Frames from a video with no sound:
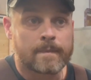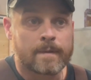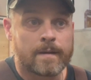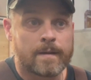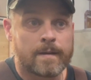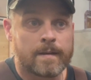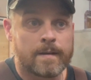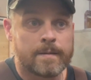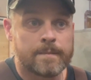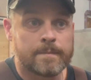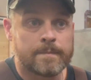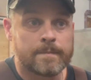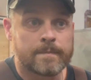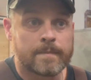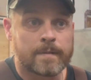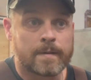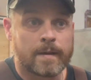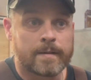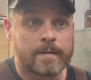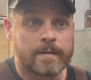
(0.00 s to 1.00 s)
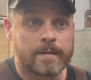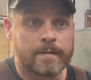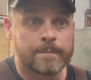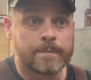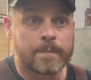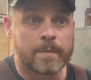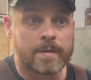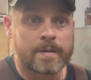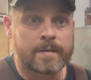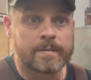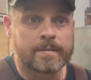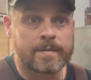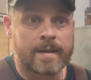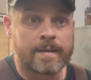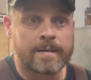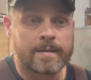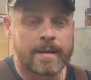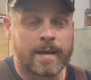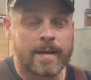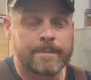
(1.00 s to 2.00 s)
I did a pretty
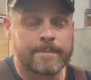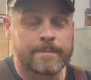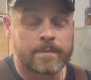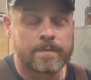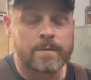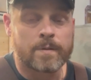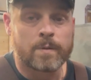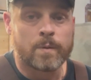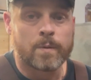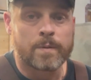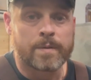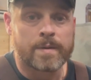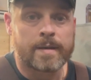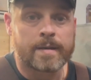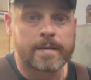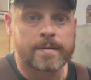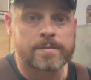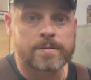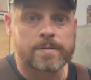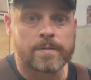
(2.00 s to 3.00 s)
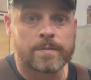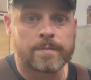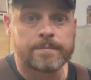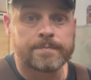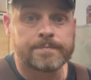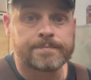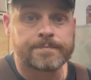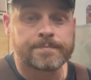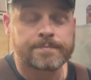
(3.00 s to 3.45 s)
tight gap for the whole thing, so